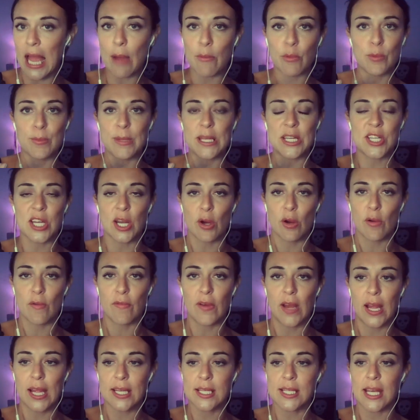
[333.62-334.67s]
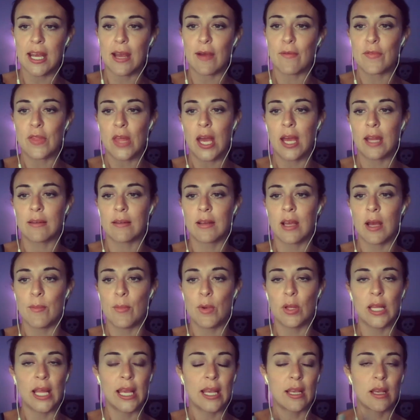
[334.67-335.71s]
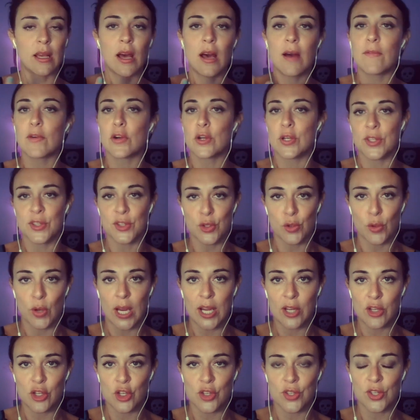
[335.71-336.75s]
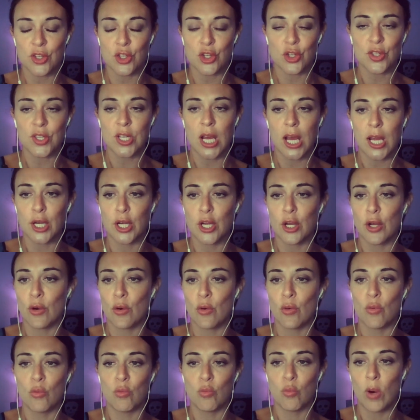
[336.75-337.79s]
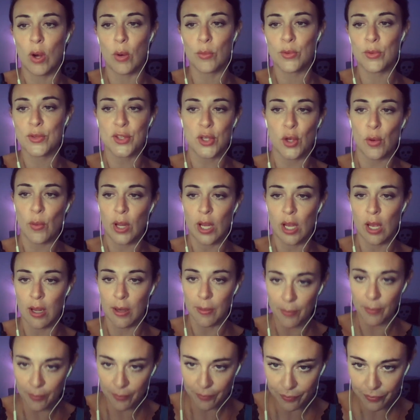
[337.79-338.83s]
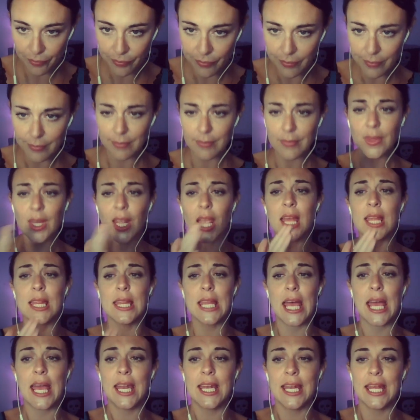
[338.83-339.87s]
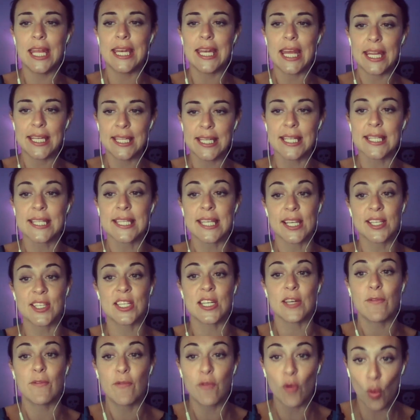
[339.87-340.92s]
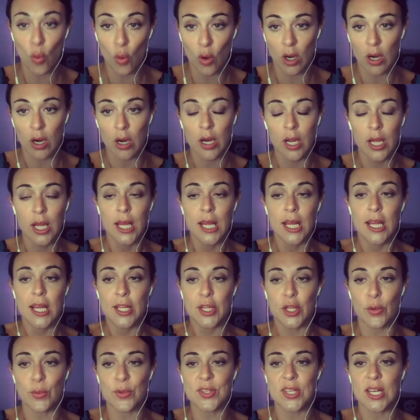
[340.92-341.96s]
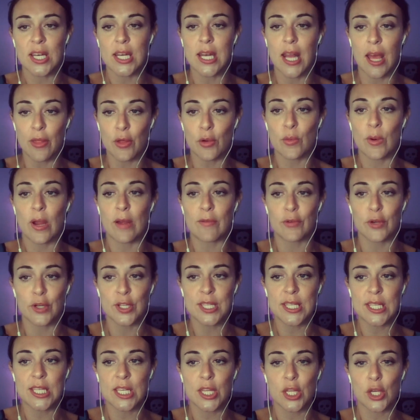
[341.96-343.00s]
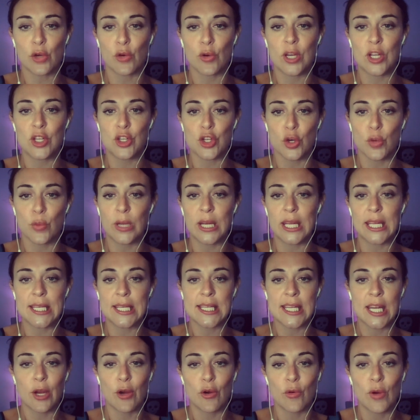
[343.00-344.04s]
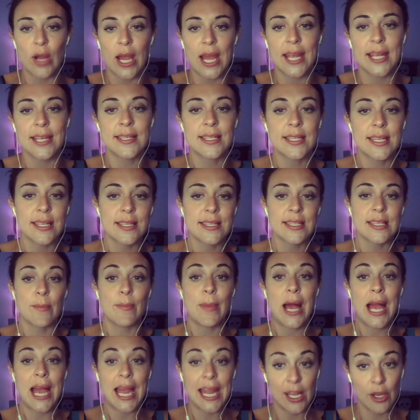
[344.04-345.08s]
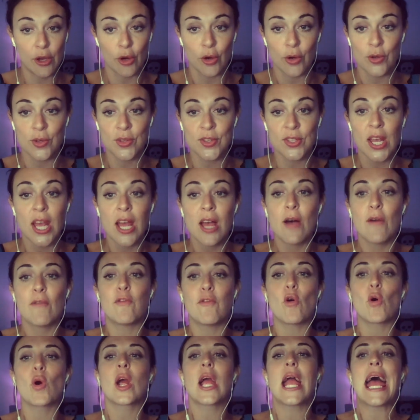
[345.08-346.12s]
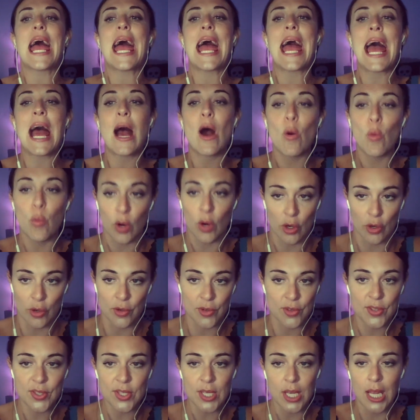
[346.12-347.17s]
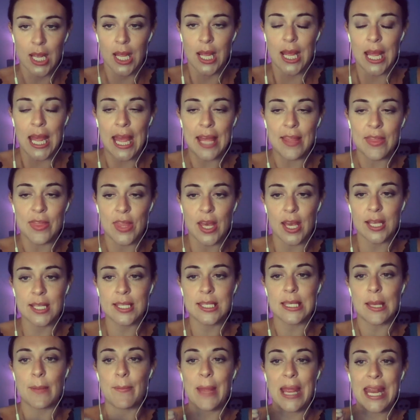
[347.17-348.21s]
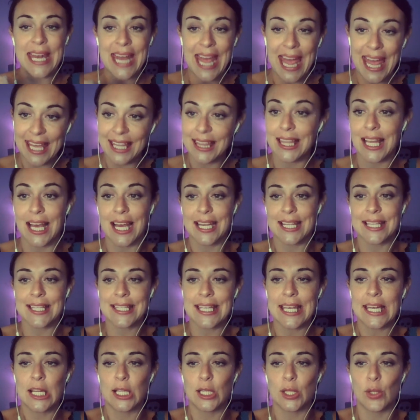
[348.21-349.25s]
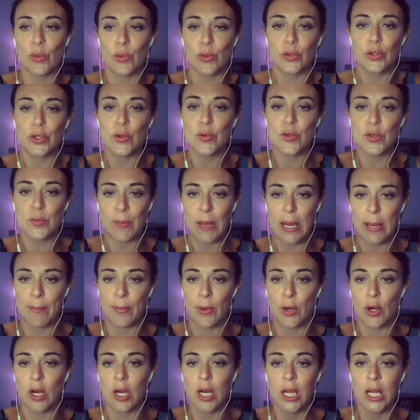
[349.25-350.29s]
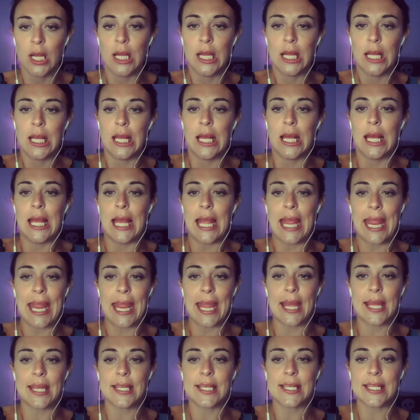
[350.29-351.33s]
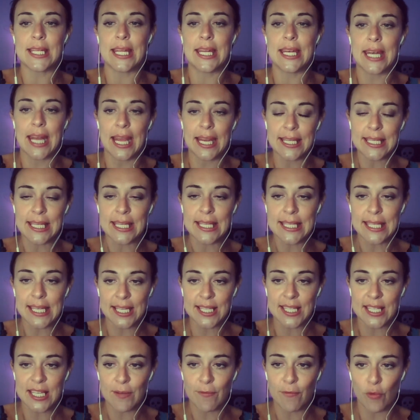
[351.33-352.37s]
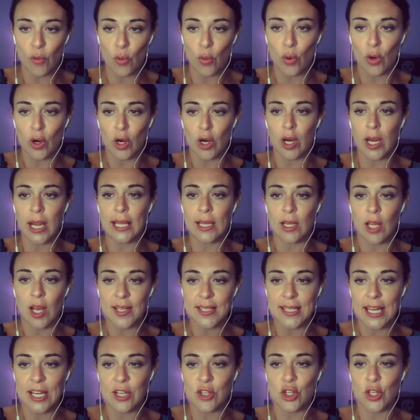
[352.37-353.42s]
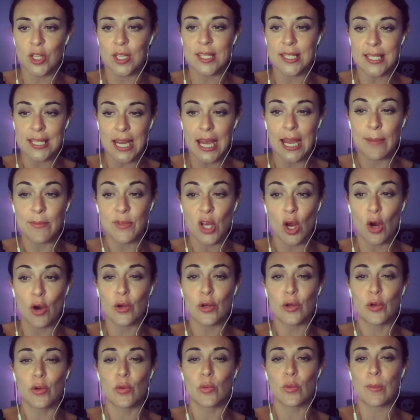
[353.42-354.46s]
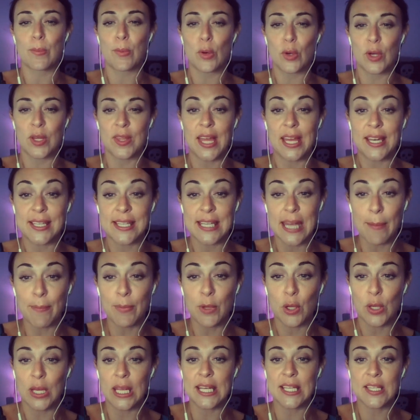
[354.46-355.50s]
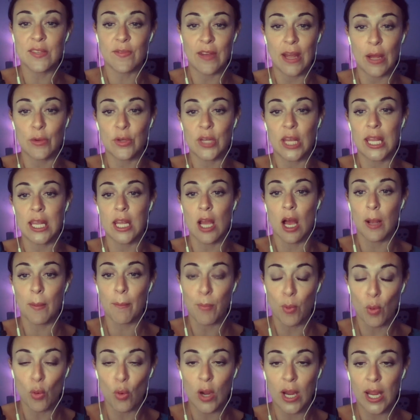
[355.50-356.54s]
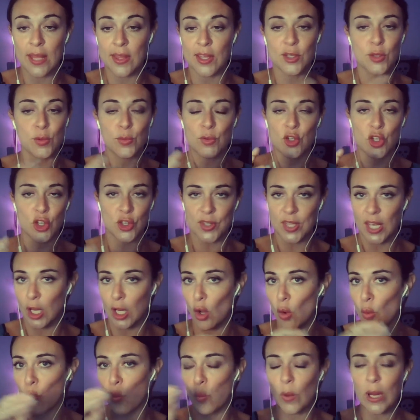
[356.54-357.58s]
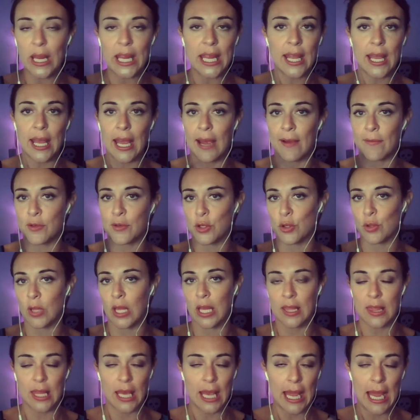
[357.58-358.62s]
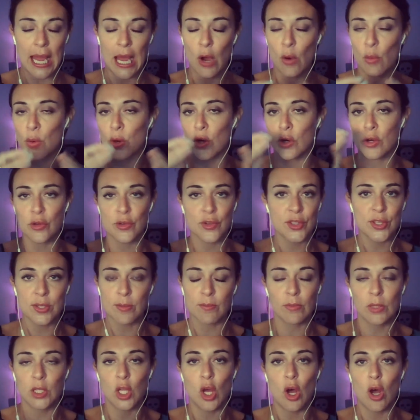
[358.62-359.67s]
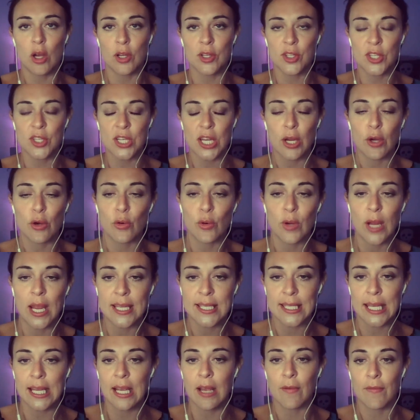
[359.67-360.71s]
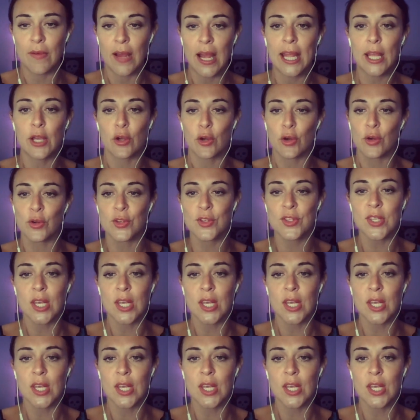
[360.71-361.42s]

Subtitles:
would be terrifying to have that come like covered in scratches and just not know what was going on. And then in 1964, there was another reference to the creature when it terrorized some hikers for hours and thus made headlines in a local newspaper. And in 1964, a Los Angeles Times article reported that deputies found a young boy. This was just like a week after like the hours long terrorizing of hikers.